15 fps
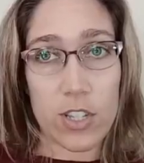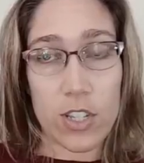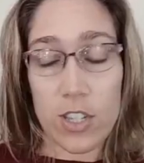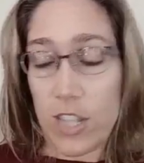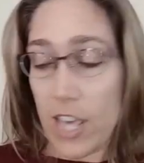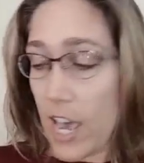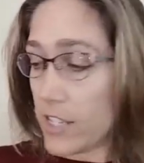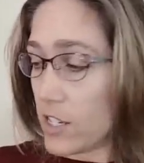
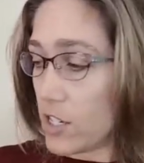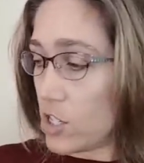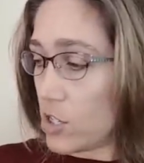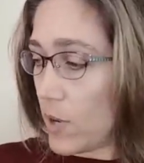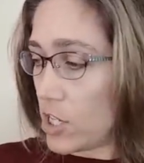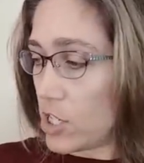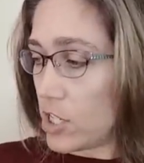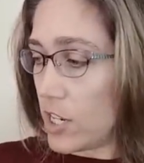that
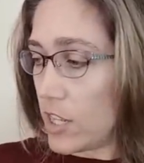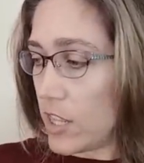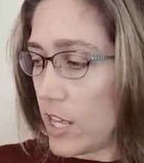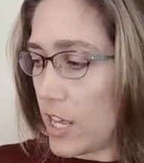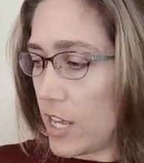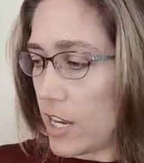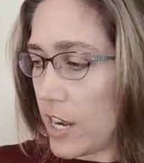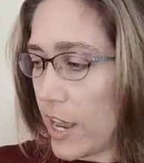situation, and
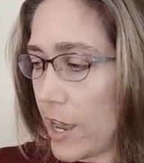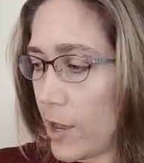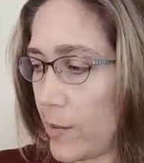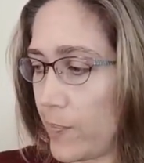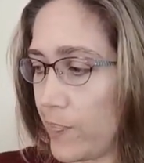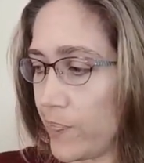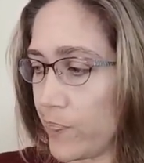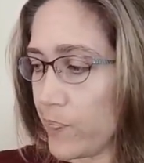
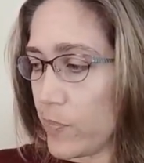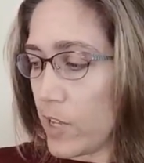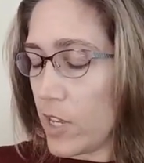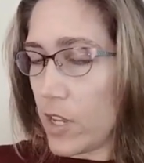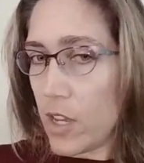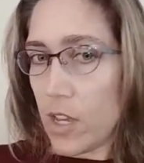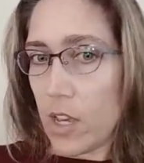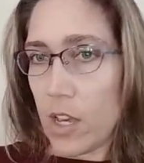then
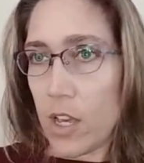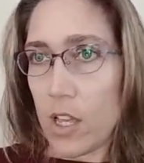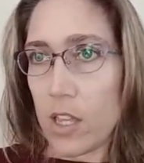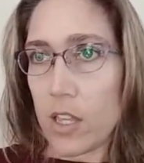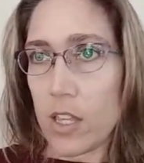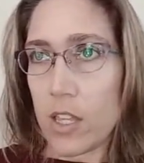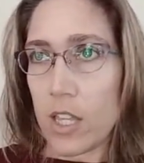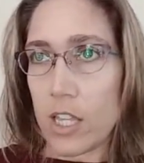
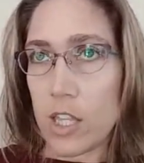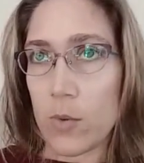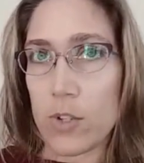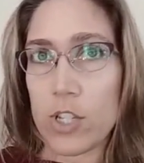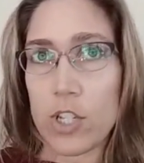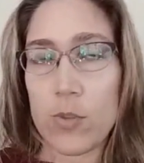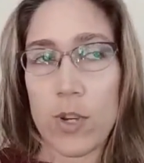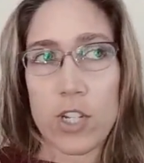like there were
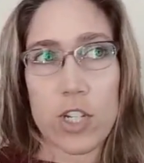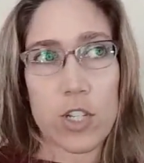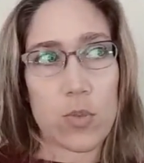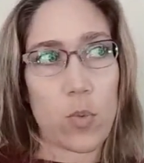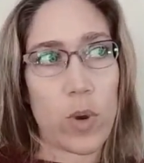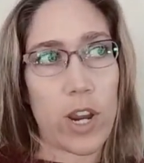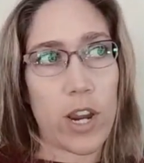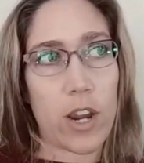situations
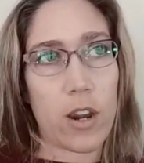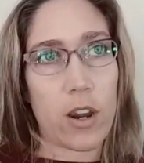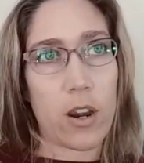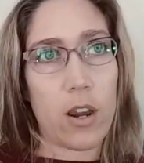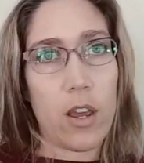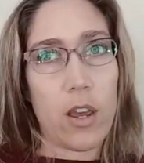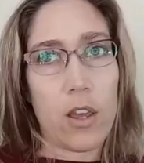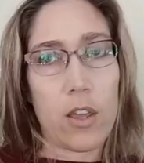
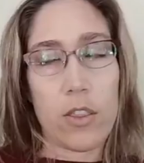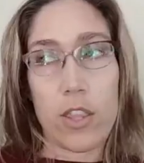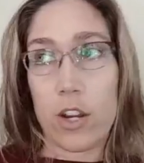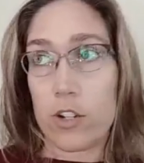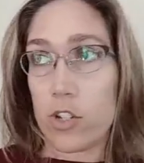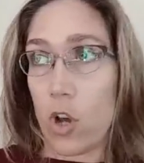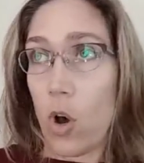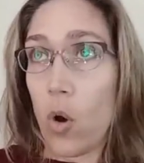where
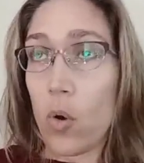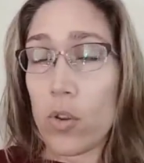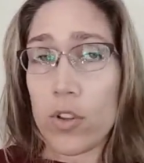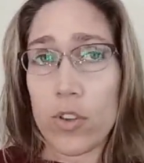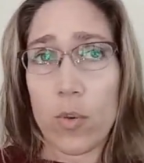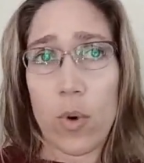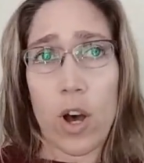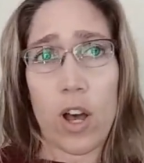there's a hole
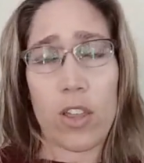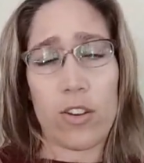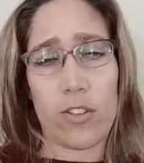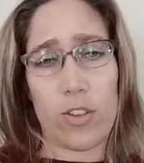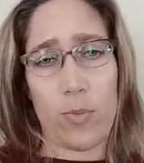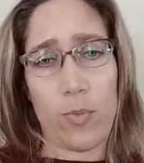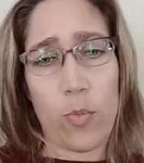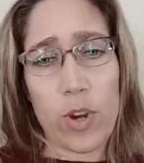in the wall or
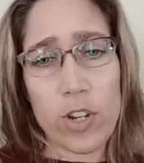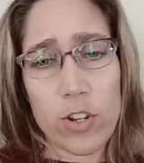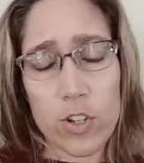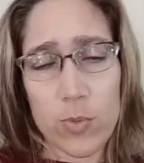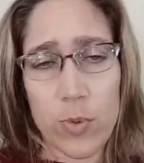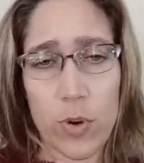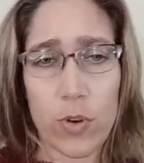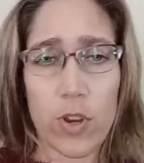the
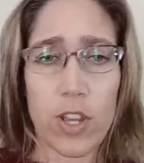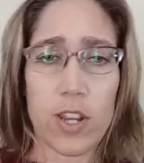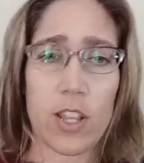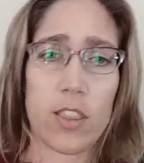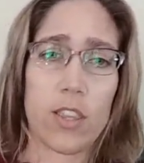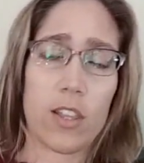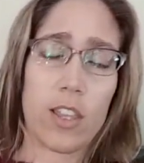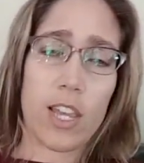window's broken
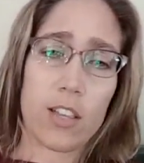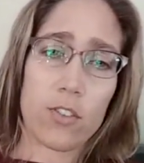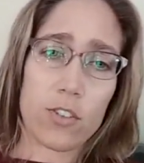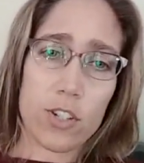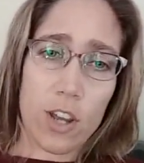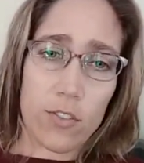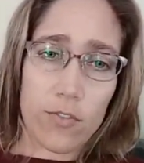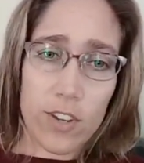and the
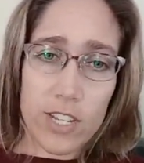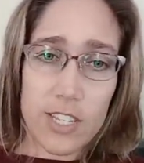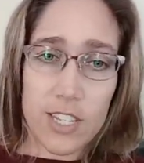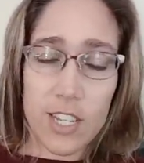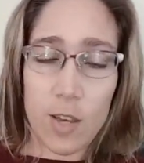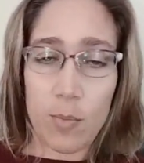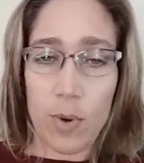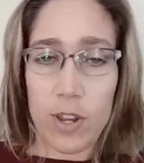landlord's not
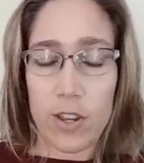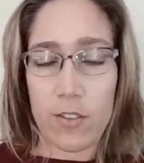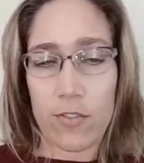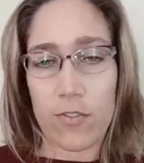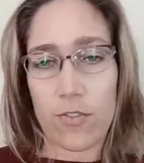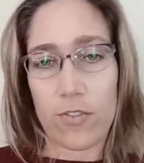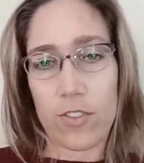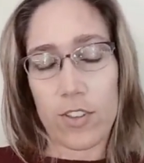fixing it. But if
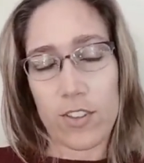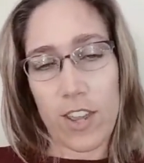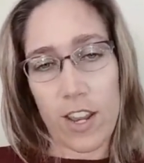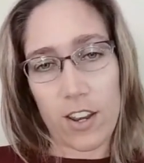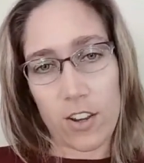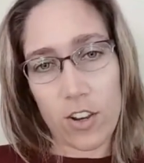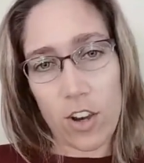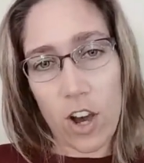the
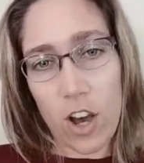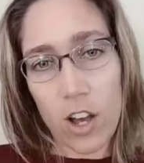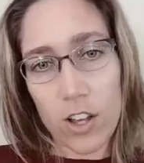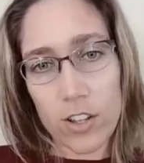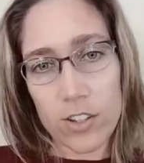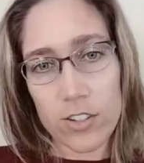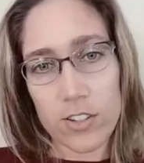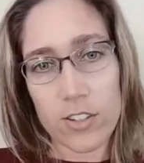tenant
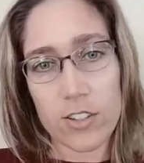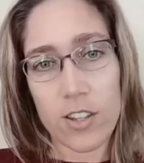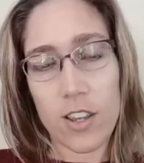calls